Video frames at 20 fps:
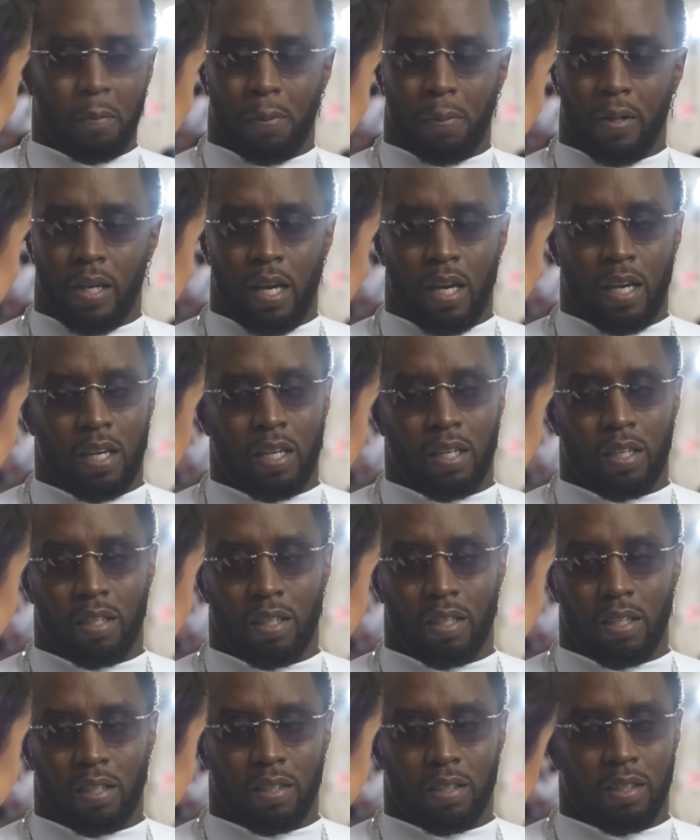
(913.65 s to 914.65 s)
of guilt,
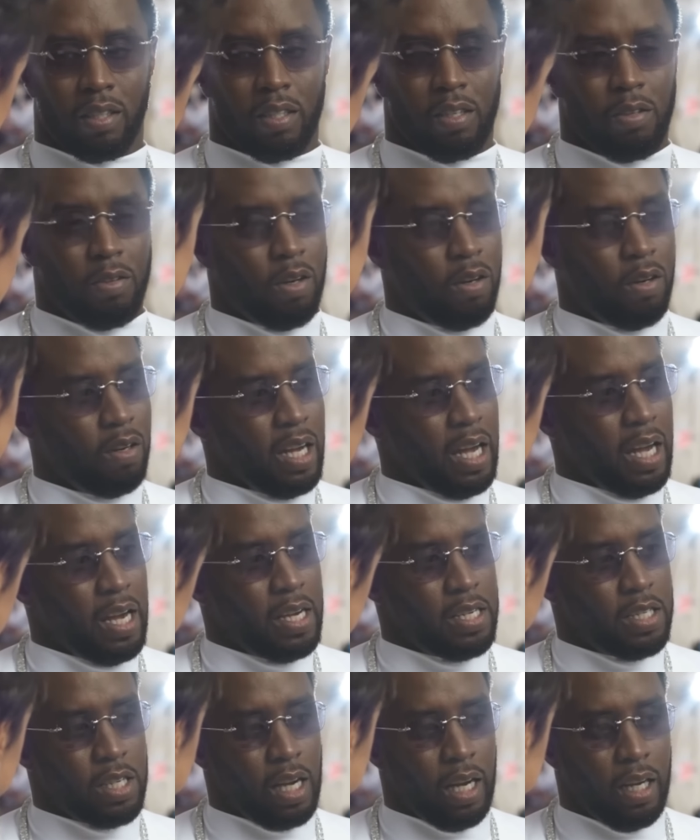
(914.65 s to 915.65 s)
influencing
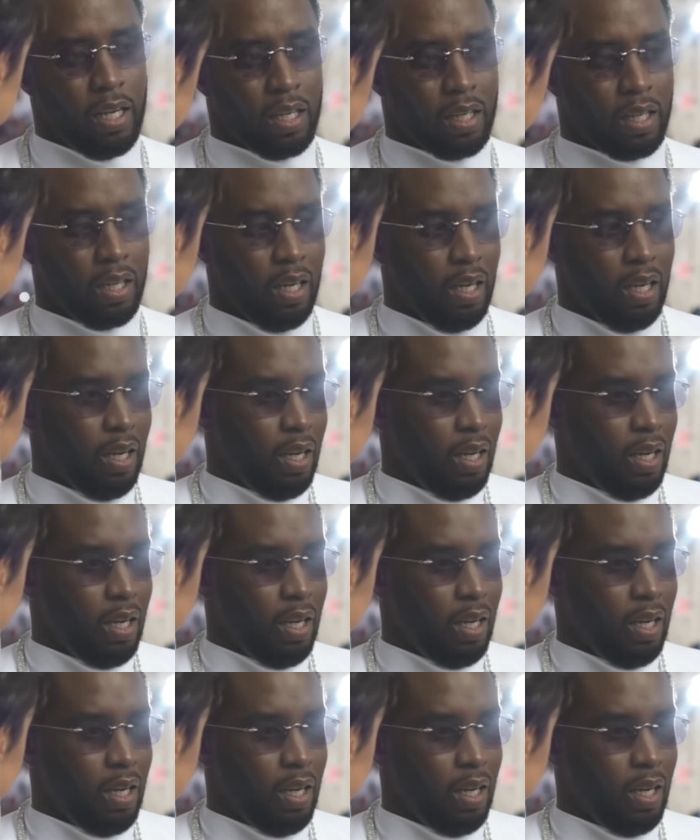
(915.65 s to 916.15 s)
public opinion.